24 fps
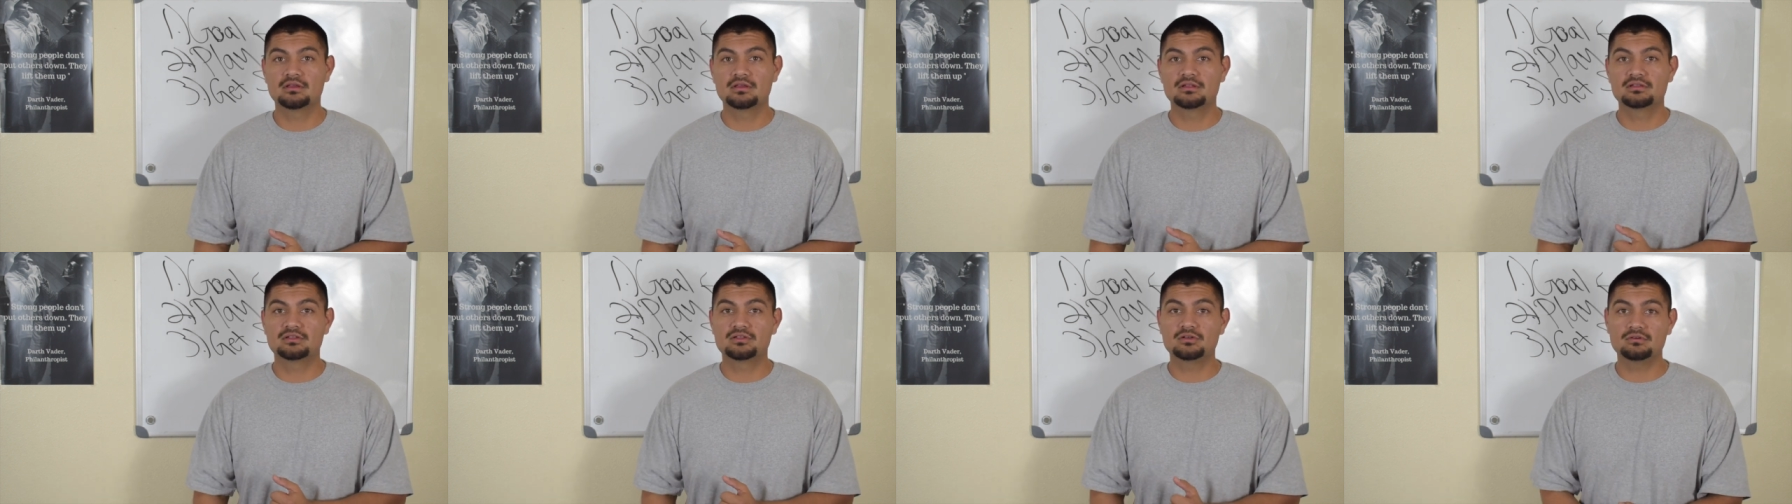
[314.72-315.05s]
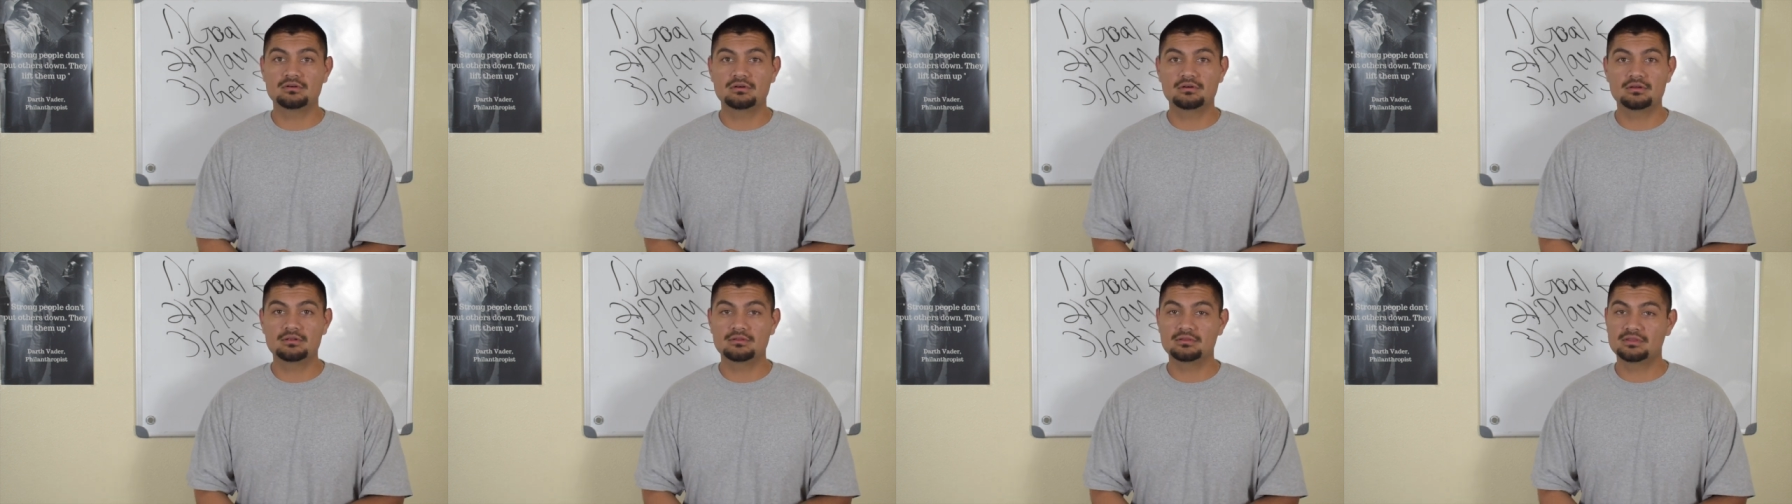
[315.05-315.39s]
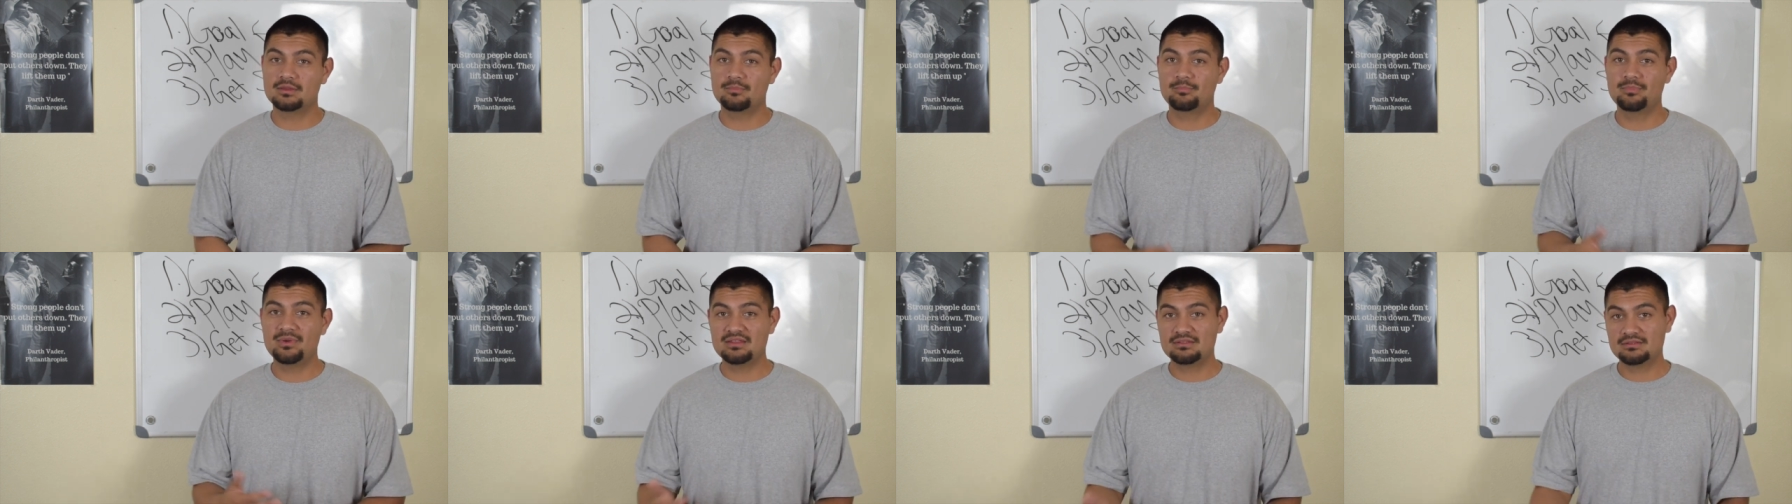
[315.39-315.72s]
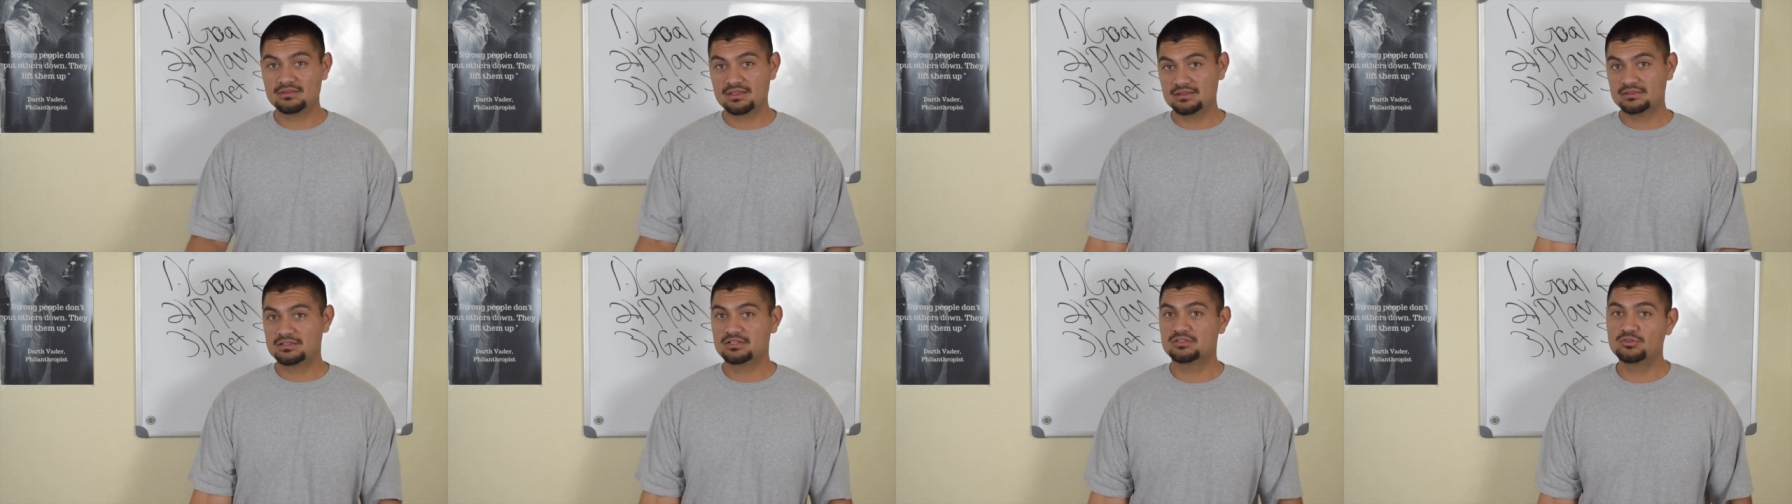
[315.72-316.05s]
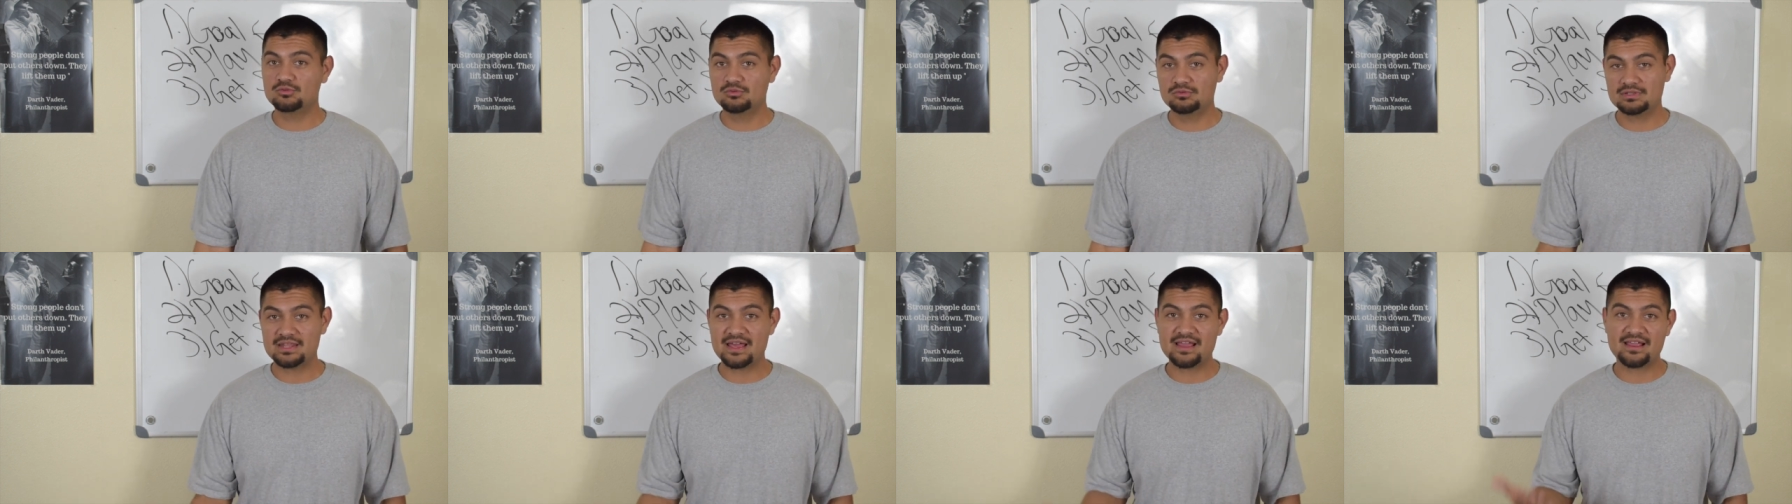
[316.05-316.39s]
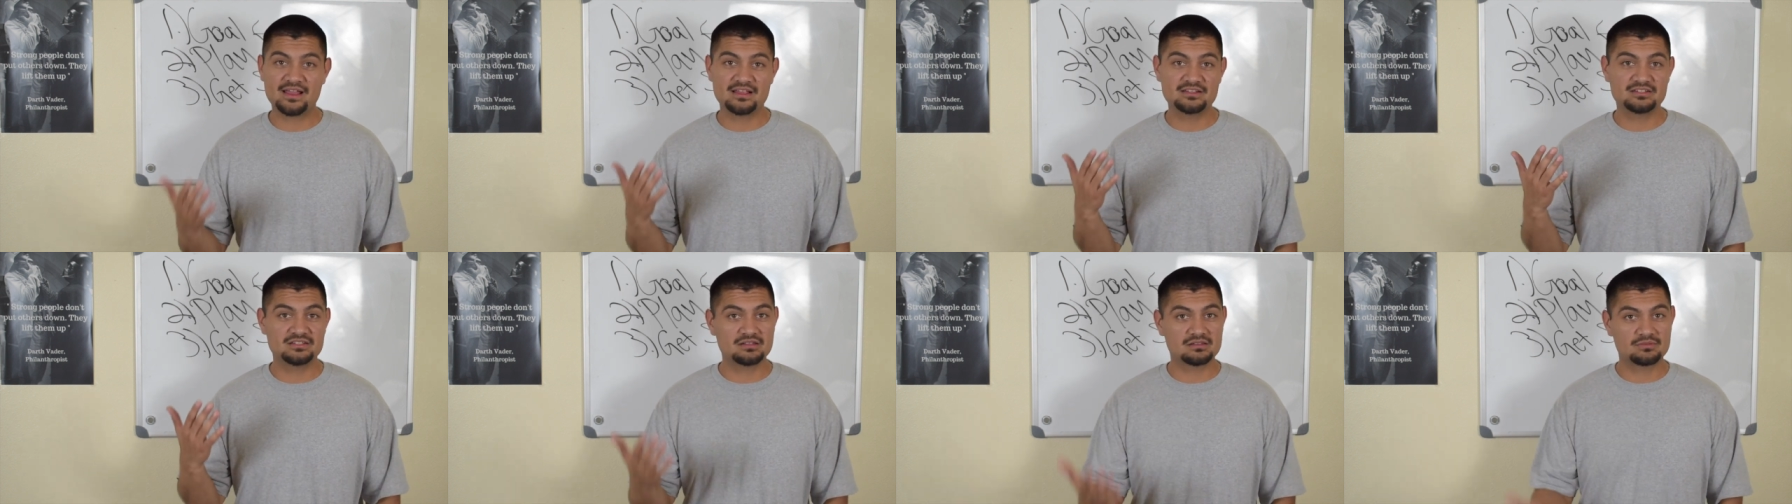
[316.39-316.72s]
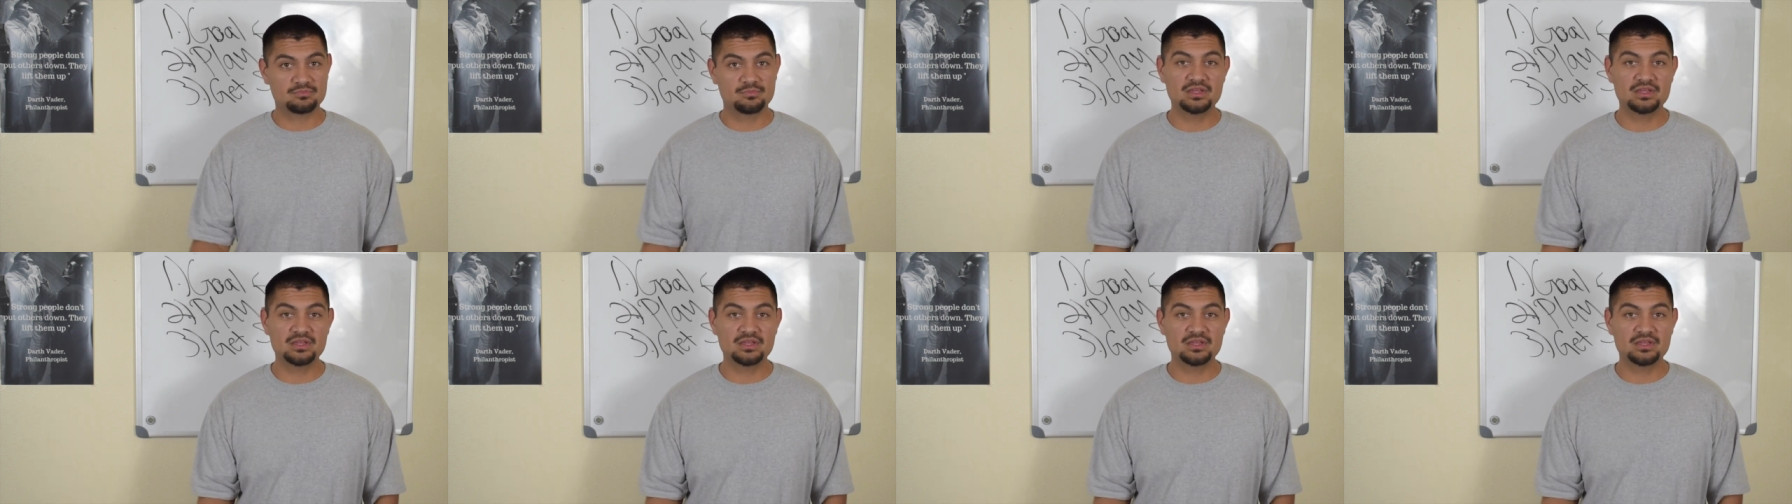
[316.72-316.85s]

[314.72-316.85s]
So the best thing to do, like I just